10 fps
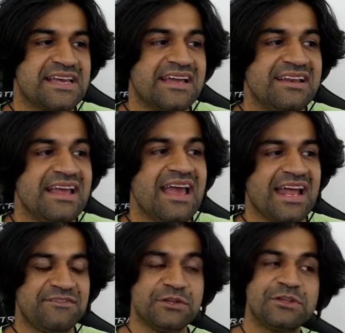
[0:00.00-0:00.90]
N.
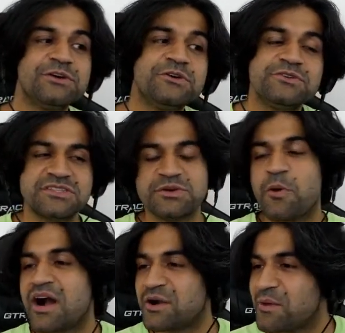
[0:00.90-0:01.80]
And if you lose, you
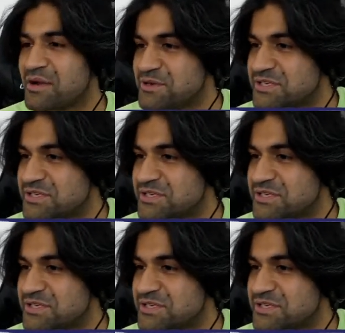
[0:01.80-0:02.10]
walk away with